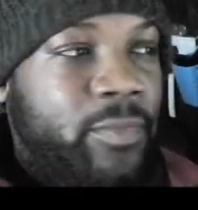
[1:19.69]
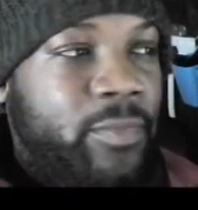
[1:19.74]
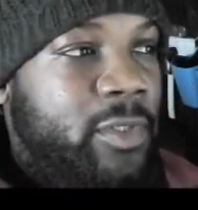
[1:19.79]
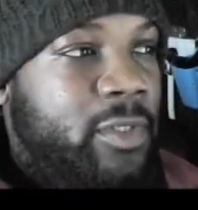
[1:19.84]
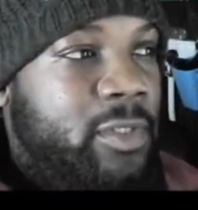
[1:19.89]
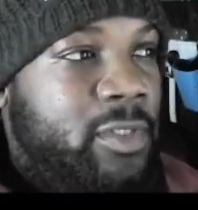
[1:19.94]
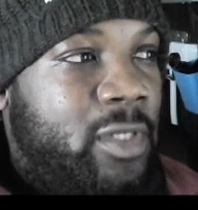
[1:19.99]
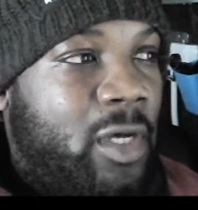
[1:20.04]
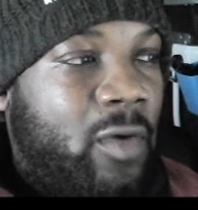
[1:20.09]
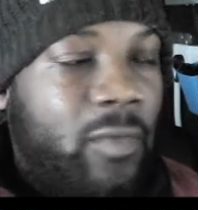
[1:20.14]

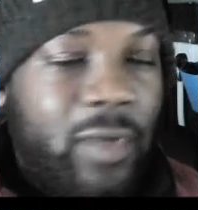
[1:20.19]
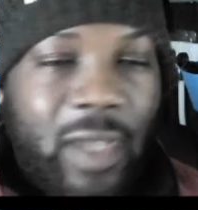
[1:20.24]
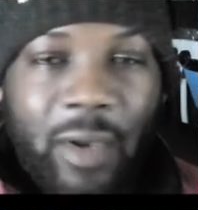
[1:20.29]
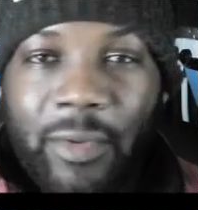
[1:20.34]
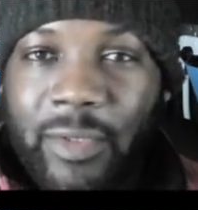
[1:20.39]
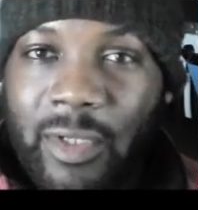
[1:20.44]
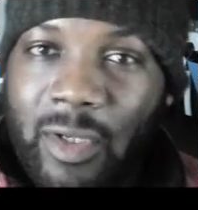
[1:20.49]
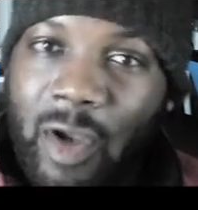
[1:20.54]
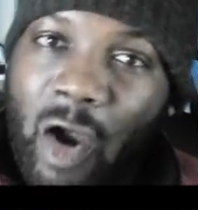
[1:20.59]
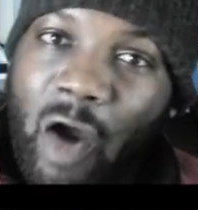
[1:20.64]
So we're going to
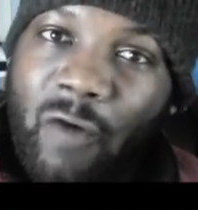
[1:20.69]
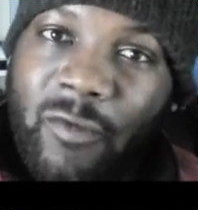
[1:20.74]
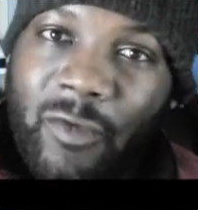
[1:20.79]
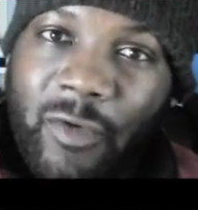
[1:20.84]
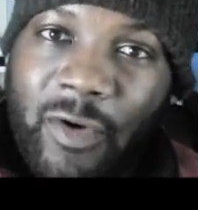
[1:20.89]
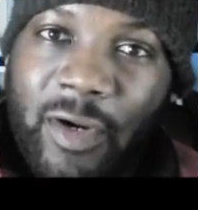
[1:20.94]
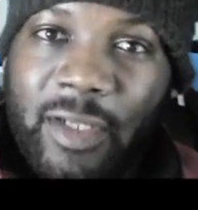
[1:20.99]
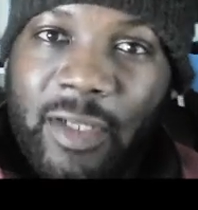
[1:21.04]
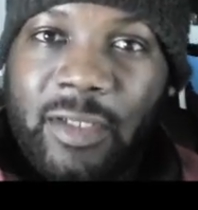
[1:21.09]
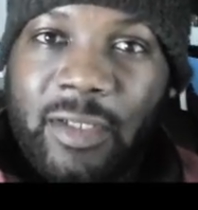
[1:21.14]
go over
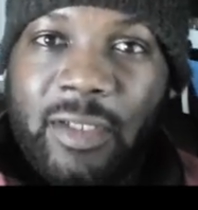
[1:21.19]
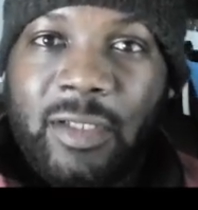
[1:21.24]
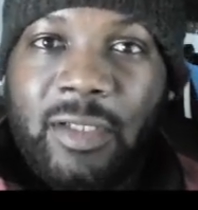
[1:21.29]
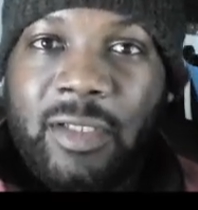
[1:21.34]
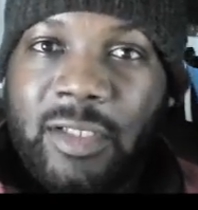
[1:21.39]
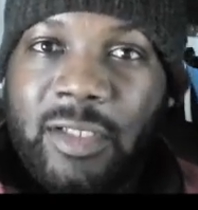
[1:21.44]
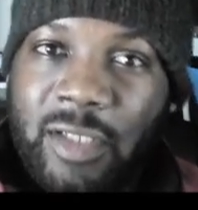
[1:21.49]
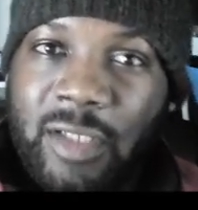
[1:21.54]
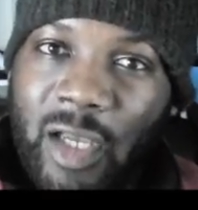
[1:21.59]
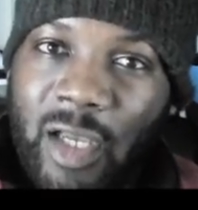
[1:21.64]
it,
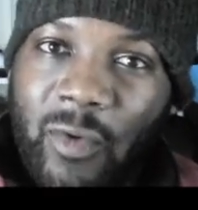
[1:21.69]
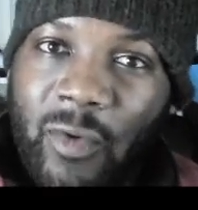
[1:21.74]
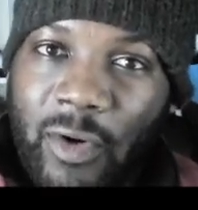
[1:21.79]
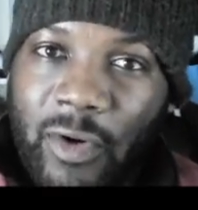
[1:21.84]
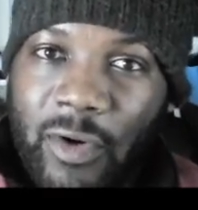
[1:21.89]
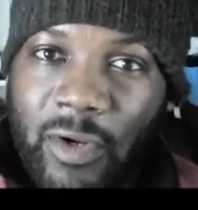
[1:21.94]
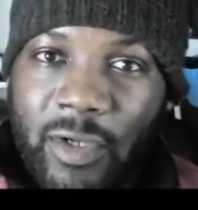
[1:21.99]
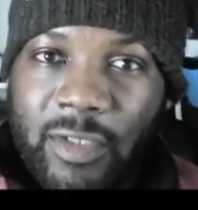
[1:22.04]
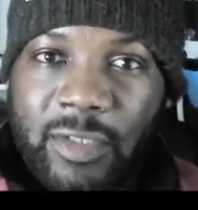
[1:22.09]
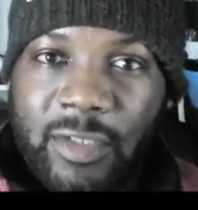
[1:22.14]
see it
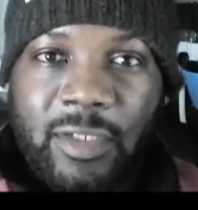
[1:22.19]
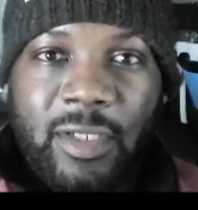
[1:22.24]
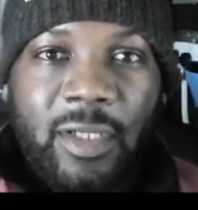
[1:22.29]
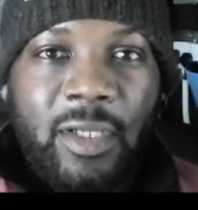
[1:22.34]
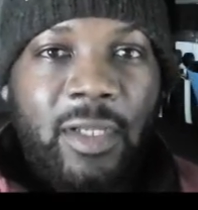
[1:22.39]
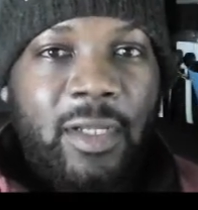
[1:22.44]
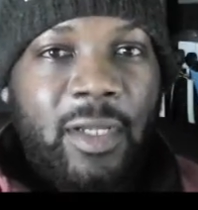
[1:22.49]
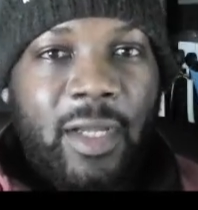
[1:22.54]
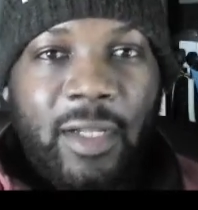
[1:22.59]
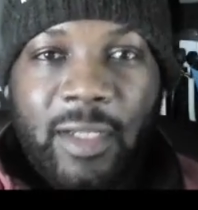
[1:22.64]
works,
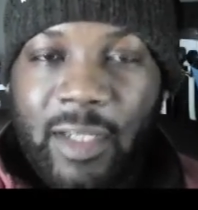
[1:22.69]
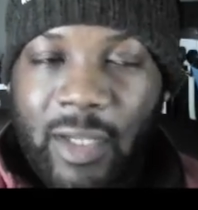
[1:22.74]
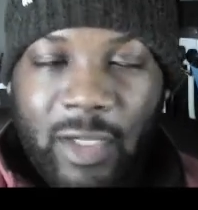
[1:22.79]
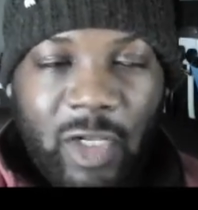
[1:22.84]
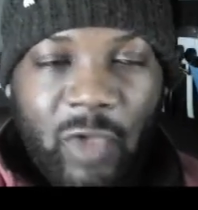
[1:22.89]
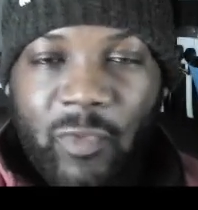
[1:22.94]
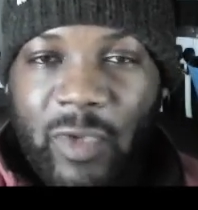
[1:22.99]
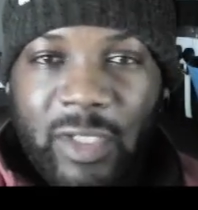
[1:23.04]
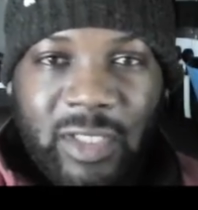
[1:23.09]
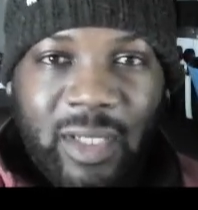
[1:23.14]
and you're going to
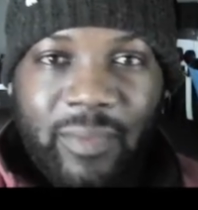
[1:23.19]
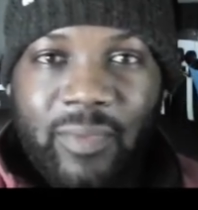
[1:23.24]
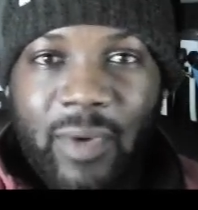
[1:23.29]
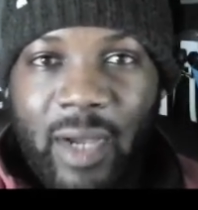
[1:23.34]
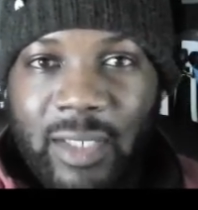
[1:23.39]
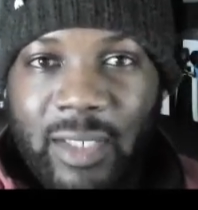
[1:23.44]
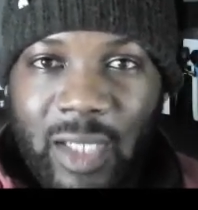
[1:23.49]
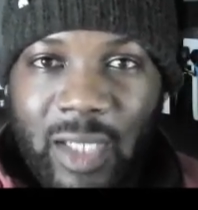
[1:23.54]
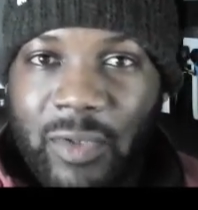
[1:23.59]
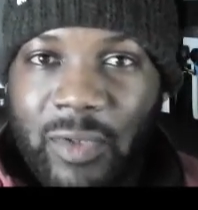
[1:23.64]
be surprised
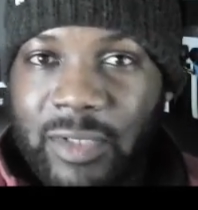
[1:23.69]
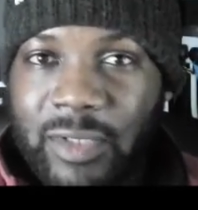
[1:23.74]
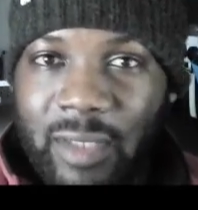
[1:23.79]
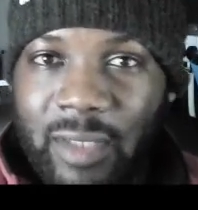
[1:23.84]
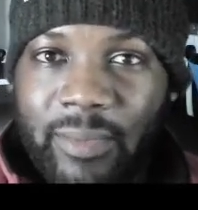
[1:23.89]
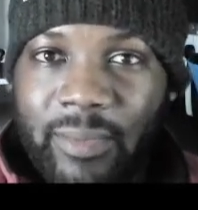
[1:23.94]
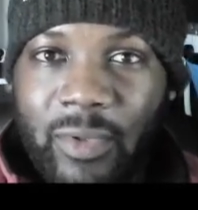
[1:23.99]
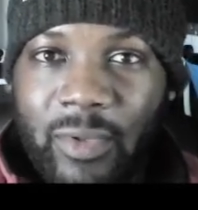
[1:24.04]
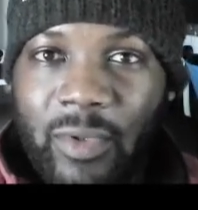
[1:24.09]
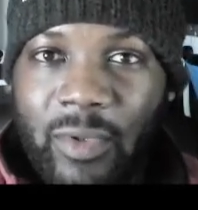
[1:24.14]
how
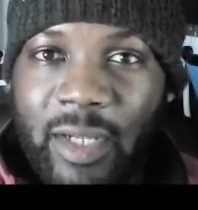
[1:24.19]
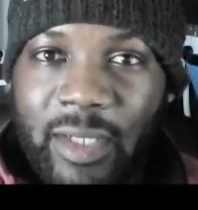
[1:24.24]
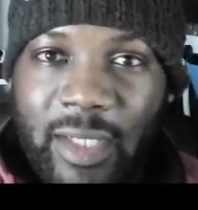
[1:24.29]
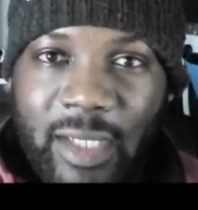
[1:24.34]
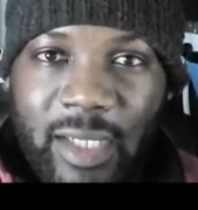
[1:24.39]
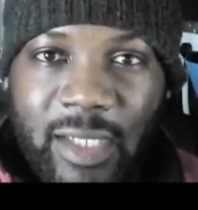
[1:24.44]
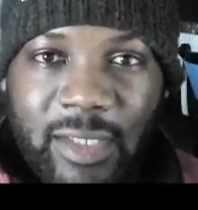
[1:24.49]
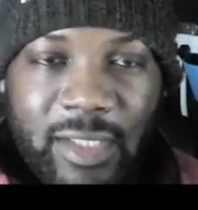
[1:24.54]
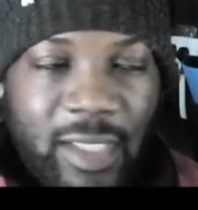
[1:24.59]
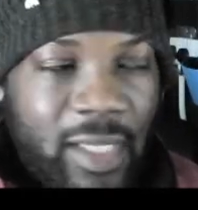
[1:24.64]
simple and
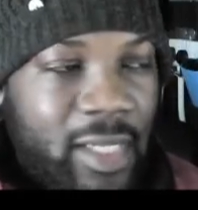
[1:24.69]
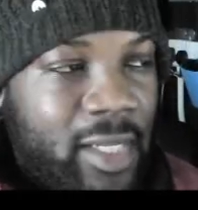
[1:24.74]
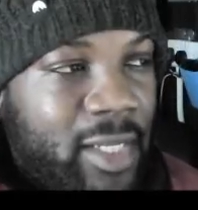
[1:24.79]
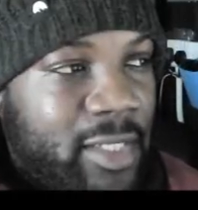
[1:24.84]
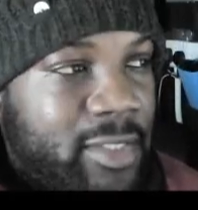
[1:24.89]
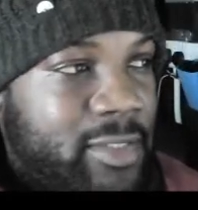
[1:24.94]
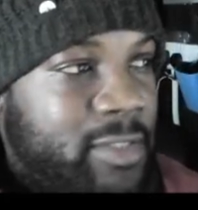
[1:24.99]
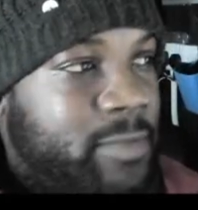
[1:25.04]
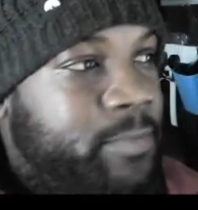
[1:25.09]
easy it is.